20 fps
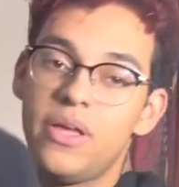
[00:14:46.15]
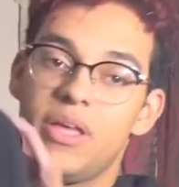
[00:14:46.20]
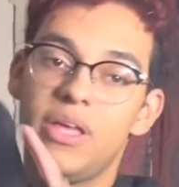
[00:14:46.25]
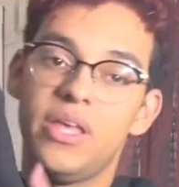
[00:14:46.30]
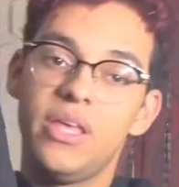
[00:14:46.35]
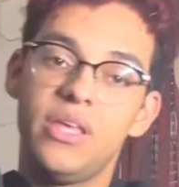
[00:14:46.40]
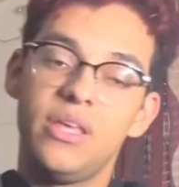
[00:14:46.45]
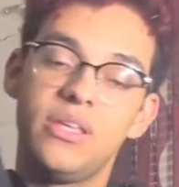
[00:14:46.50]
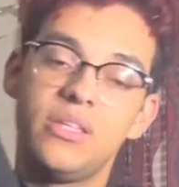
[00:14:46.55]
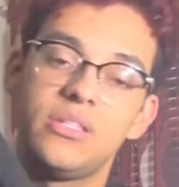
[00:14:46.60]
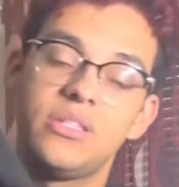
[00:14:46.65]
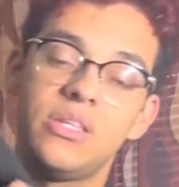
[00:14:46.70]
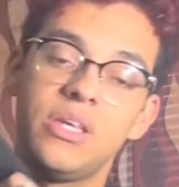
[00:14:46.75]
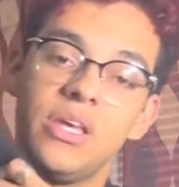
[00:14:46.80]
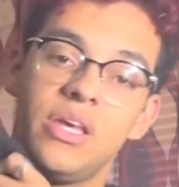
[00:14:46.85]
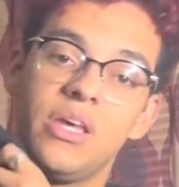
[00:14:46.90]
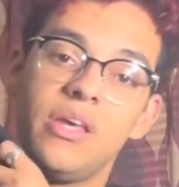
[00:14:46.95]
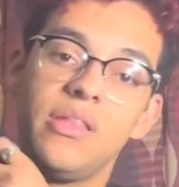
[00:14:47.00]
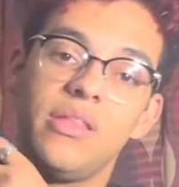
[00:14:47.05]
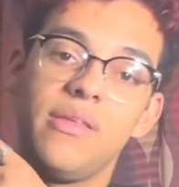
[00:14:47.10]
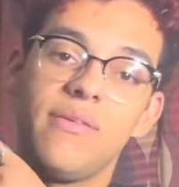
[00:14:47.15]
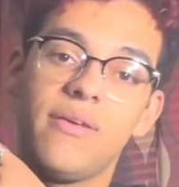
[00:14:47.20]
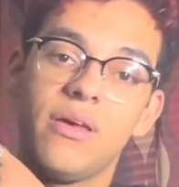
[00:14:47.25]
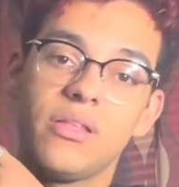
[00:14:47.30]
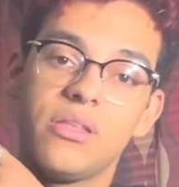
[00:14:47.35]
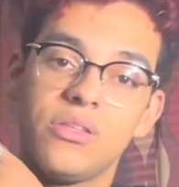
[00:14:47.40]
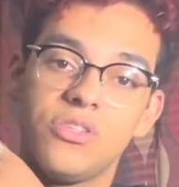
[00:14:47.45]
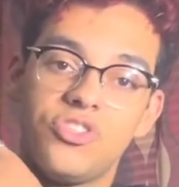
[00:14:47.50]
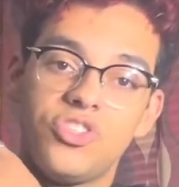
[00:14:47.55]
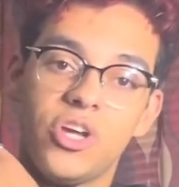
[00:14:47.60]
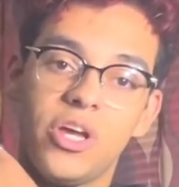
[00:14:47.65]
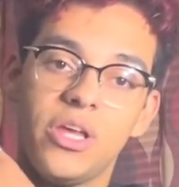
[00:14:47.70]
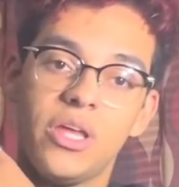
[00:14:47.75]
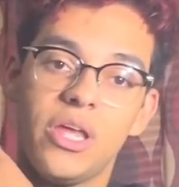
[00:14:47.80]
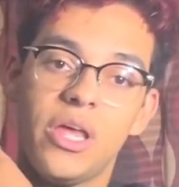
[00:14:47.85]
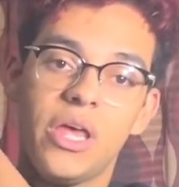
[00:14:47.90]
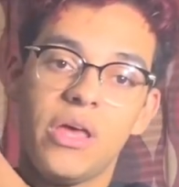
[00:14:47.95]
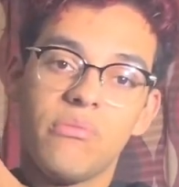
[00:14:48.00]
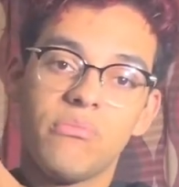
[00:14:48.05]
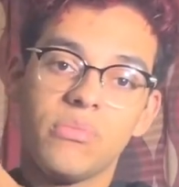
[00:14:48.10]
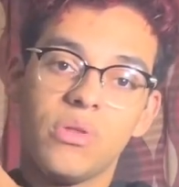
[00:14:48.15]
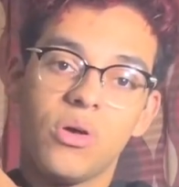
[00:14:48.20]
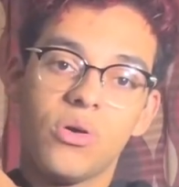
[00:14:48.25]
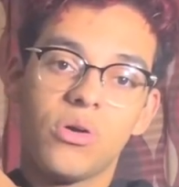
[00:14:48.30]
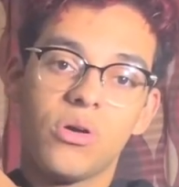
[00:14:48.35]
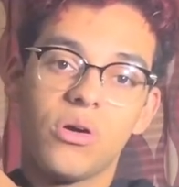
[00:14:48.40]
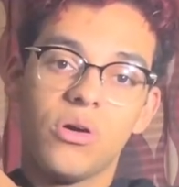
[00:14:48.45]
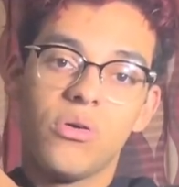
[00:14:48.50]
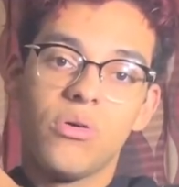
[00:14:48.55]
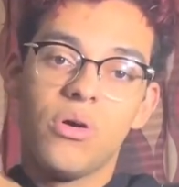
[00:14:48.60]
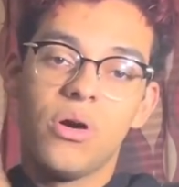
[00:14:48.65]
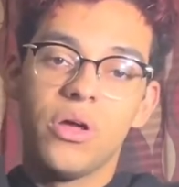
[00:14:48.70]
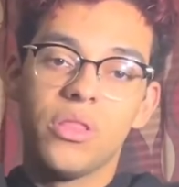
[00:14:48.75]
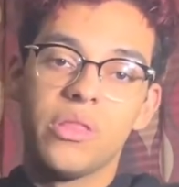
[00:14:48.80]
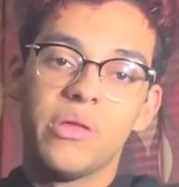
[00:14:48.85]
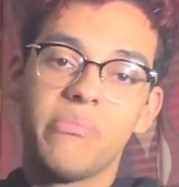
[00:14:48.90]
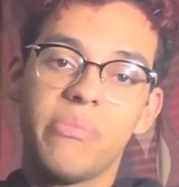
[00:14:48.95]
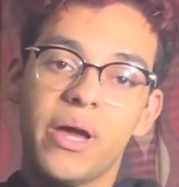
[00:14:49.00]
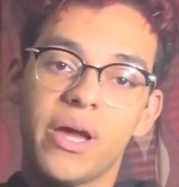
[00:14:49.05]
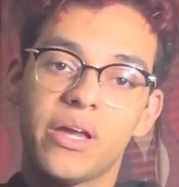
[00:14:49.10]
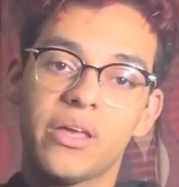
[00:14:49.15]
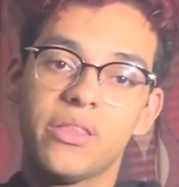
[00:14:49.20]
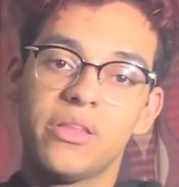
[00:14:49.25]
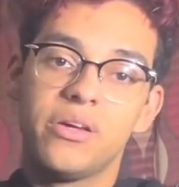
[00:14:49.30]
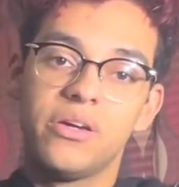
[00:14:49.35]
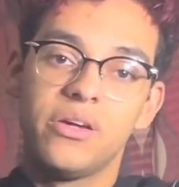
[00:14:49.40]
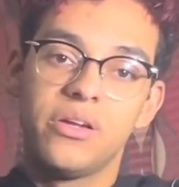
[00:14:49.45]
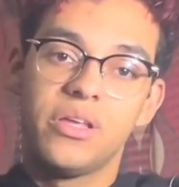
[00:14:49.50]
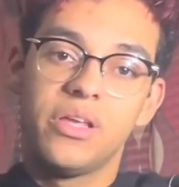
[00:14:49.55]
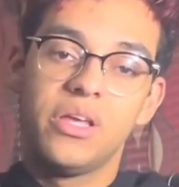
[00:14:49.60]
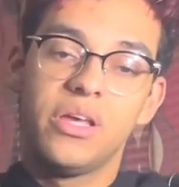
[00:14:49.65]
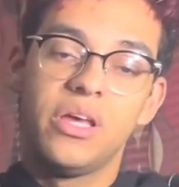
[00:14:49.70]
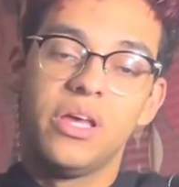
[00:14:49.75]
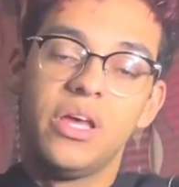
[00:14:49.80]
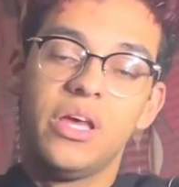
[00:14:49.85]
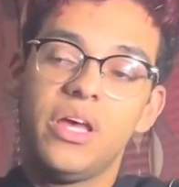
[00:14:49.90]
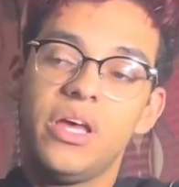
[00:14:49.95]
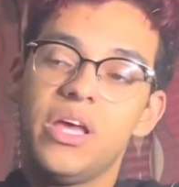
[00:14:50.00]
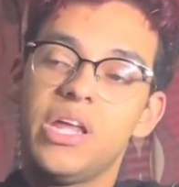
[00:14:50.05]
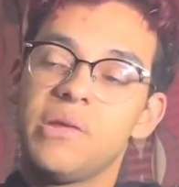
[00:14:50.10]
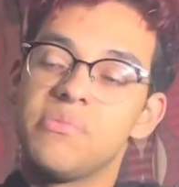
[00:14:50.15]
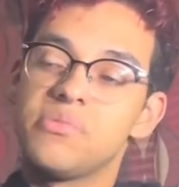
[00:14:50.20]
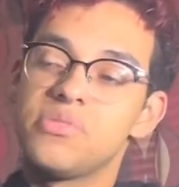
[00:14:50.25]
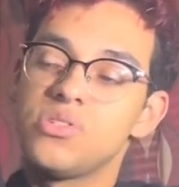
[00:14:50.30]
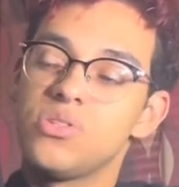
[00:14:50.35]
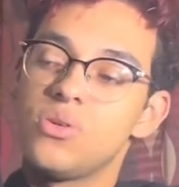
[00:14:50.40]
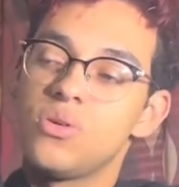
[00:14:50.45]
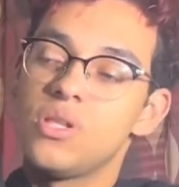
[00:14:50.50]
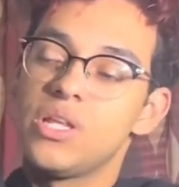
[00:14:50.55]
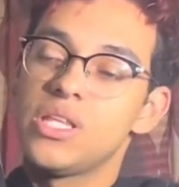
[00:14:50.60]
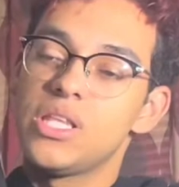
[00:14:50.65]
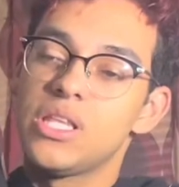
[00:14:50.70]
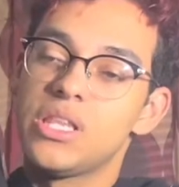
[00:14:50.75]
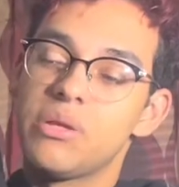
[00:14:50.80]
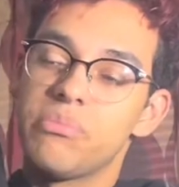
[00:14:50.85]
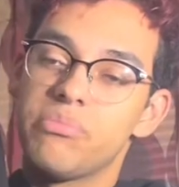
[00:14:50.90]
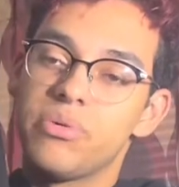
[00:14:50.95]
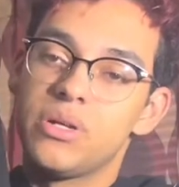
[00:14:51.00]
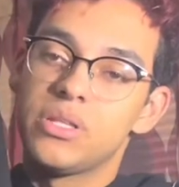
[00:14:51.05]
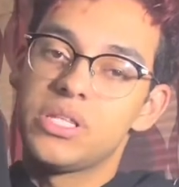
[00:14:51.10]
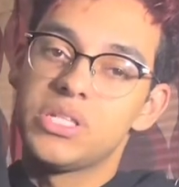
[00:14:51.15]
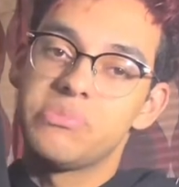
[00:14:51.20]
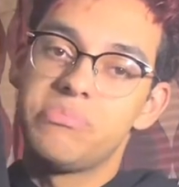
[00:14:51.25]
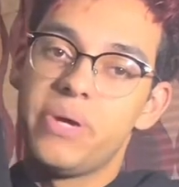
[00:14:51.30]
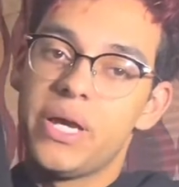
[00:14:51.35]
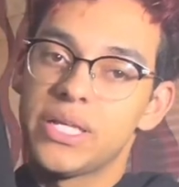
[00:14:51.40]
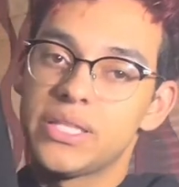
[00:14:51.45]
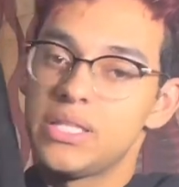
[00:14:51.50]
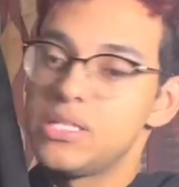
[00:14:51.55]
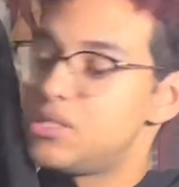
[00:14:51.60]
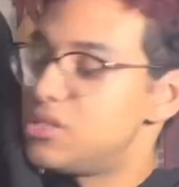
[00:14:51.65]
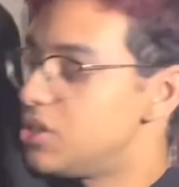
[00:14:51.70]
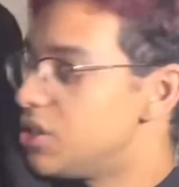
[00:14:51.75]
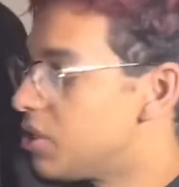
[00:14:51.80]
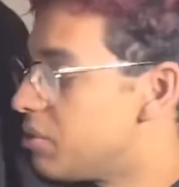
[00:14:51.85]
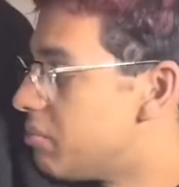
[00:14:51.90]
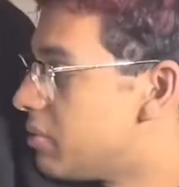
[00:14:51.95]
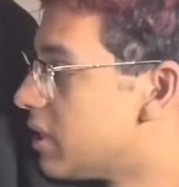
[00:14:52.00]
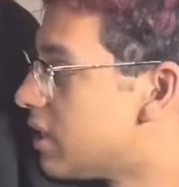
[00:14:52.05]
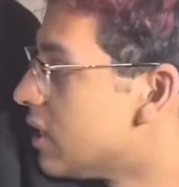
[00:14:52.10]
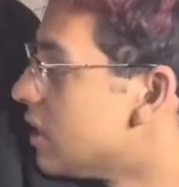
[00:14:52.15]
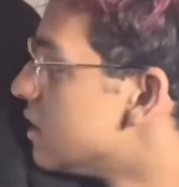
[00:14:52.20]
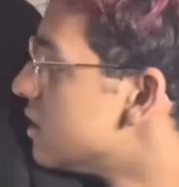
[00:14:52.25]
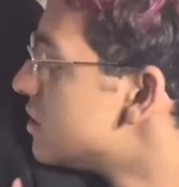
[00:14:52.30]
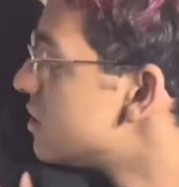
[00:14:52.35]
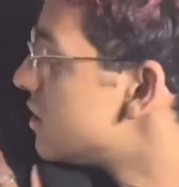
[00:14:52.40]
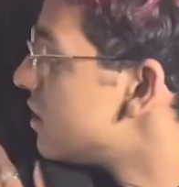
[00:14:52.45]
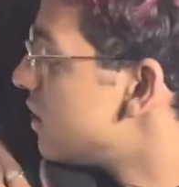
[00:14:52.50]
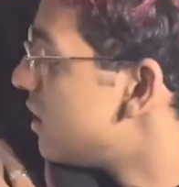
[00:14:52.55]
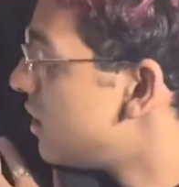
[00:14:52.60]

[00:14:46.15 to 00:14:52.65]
is they've got the giant M logo on the back of the hoodie, and I'm so glad that they brought this back this year, because